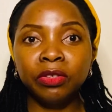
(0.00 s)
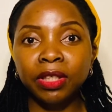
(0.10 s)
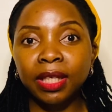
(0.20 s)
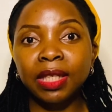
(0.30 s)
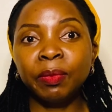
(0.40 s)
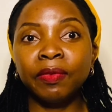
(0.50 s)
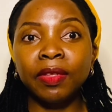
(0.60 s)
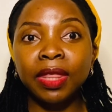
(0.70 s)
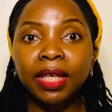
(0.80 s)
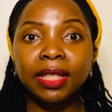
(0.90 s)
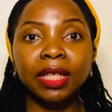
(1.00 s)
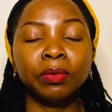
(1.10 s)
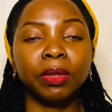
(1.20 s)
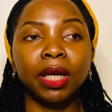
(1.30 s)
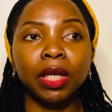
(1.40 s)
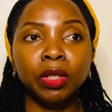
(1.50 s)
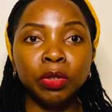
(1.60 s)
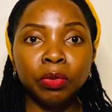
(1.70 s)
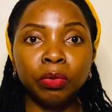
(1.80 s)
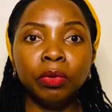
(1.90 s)
to share some of the things that we can
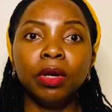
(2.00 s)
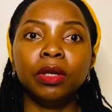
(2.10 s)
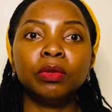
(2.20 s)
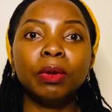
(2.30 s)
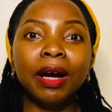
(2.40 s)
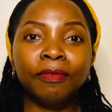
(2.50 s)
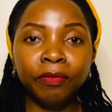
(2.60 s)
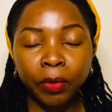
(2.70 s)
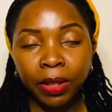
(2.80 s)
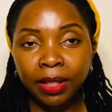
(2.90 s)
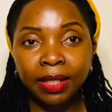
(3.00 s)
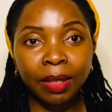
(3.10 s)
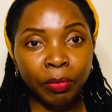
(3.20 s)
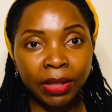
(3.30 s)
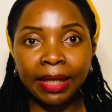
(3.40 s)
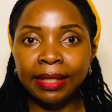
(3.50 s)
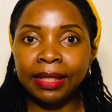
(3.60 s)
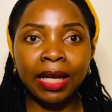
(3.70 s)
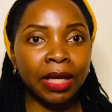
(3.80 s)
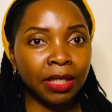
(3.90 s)
do to avoid
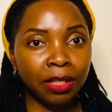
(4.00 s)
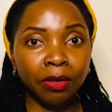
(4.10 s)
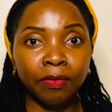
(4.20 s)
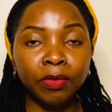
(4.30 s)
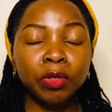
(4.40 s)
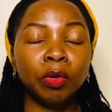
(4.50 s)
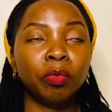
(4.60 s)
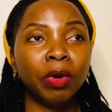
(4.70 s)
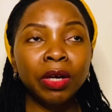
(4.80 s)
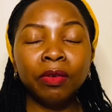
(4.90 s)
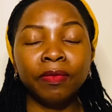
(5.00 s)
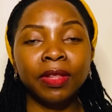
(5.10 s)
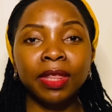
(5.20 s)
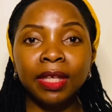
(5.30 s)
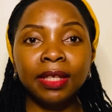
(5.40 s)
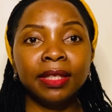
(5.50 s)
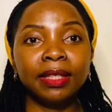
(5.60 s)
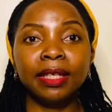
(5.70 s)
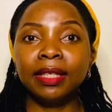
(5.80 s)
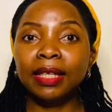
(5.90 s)
sabotaging ourselves so one of the things
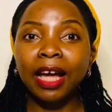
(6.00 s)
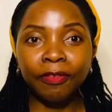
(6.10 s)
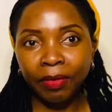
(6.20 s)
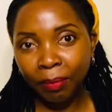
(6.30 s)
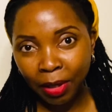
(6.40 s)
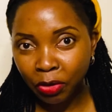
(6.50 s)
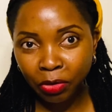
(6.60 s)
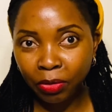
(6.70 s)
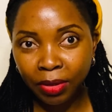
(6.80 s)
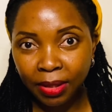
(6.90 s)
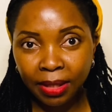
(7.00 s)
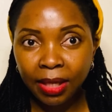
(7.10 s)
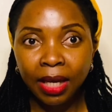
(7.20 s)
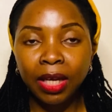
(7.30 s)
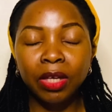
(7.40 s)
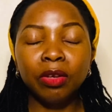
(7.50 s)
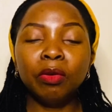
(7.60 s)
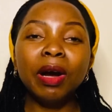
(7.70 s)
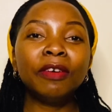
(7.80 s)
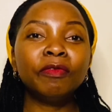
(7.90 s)
is affirmations you
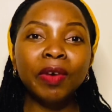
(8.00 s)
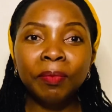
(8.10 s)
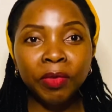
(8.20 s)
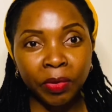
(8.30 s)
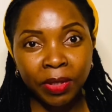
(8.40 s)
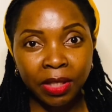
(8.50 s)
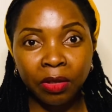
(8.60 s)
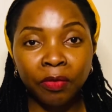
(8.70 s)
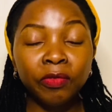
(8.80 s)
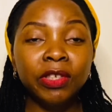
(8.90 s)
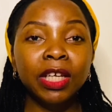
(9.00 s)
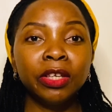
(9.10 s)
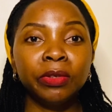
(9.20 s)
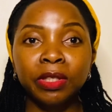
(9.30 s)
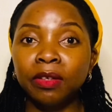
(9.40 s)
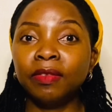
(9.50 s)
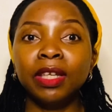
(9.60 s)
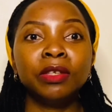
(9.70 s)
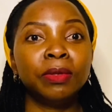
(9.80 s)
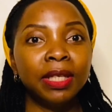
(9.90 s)
know affirm yourself tell yourself
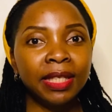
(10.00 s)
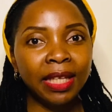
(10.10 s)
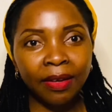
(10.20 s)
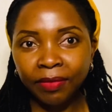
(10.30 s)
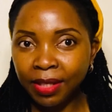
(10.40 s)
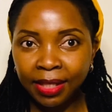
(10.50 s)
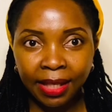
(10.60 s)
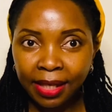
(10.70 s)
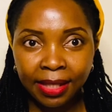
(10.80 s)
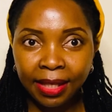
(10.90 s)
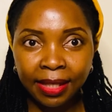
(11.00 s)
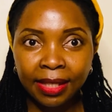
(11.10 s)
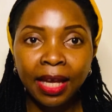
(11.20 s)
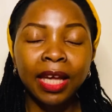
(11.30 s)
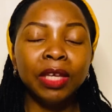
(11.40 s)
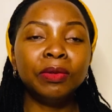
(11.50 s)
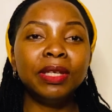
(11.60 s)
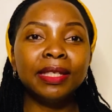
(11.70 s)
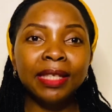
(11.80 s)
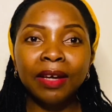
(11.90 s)
that you deserve this success you
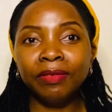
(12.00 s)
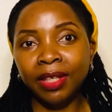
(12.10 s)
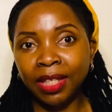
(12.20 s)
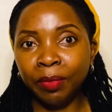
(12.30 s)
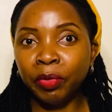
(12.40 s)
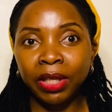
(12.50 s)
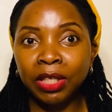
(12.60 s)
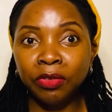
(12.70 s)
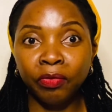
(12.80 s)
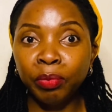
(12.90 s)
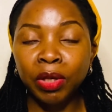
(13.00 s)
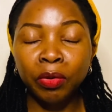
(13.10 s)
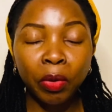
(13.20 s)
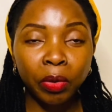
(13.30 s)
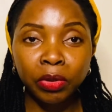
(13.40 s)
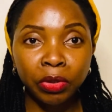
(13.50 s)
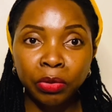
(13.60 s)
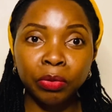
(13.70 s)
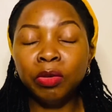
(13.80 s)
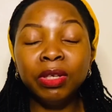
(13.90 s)
deserve the table that you've been called
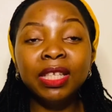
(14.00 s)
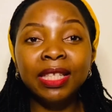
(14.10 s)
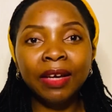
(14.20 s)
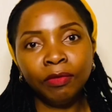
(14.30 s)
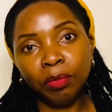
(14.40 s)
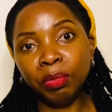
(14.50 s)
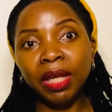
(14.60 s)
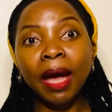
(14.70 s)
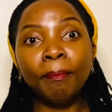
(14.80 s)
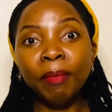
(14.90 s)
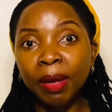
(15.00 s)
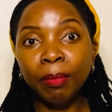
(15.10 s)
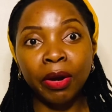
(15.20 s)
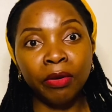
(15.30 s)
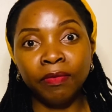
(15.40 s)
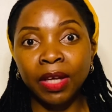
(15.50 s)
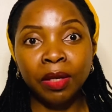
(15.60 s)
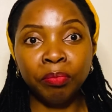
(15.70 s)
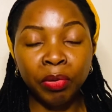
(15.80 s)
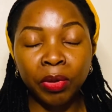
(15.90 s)
to you deserve to be a member of
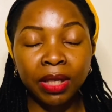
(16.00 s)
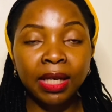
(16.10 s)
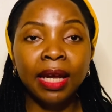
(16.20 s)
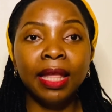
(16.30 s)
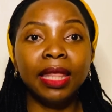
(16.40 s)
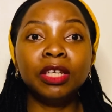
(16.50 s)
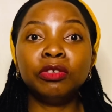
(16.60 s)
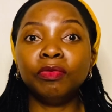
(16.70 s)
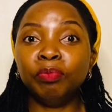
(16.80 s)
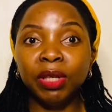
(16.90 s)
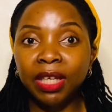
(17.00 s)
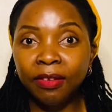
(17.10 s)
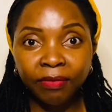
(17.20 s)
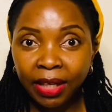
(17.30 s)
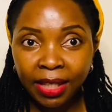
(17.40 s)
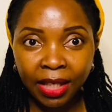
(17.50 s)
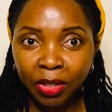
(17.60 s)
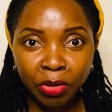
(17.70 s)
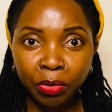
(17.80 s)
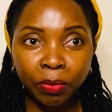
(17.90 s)
that board that you've been
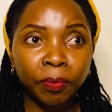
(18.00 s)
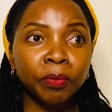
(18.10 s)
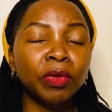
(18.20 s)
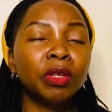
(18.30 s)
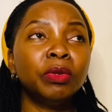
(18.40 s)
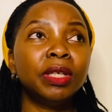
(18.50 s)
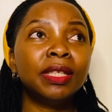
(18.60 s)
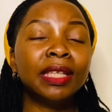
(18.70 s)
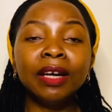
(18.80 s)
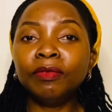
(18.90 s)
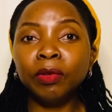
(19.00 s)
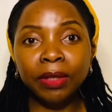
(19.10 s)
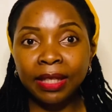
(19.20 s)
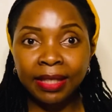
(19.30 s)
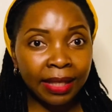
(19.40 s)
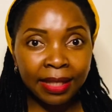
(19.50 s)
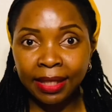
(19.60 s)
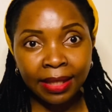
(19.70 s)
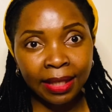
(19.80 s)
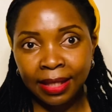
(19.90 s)
invited to you deserve all the success
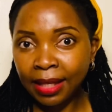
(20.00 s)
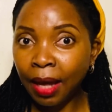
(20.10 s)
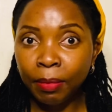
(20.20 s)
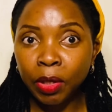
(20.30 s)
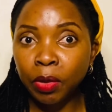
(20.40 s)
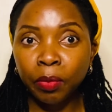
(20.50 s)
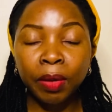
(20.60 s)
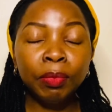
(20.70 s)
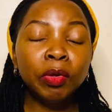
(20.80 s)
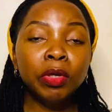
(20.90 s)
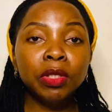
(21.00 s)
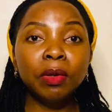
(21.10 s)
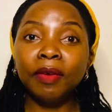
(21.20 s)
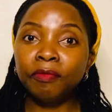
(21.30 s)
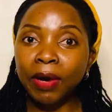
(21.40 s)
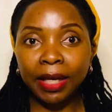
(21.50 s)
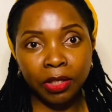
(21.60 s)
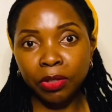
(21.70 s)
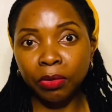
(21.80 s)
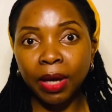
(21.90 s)
that is coming your way because you have worked
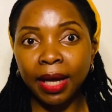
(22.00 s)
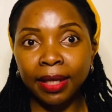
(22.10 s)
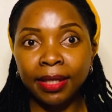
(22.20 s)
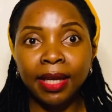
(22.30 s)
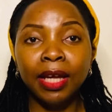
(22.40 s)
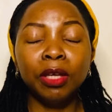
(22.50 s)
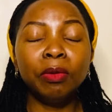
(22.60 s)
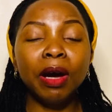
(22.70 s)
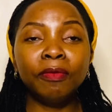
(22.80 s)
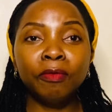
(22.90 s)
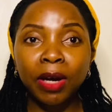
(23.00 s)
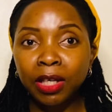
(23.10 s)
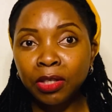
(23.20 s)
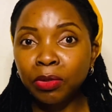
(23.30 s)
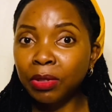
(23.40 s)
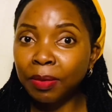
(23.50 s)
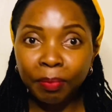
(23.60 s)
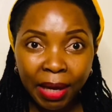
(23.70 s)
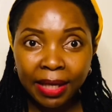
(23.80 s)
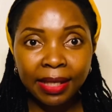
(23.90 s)
so hard you have worked so
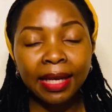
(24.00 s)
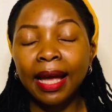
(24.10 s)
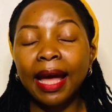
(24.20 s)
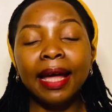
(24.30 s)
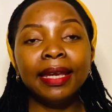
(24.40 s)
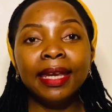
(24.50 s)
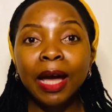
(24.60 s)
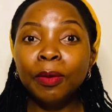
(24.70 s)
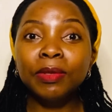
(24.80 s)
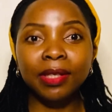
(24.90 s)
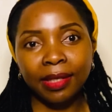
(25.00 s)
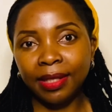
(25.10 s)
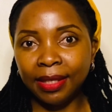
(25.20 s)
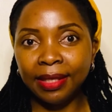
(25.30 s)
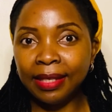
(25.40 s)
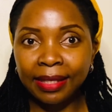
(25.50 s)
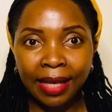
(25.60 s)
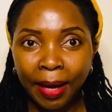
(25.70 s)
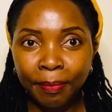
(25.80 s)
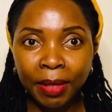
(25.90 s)
smart and now success crisis is
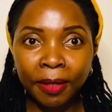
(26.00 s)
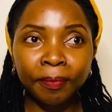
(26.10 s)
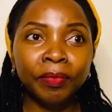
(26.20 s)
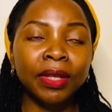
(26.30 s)
coming.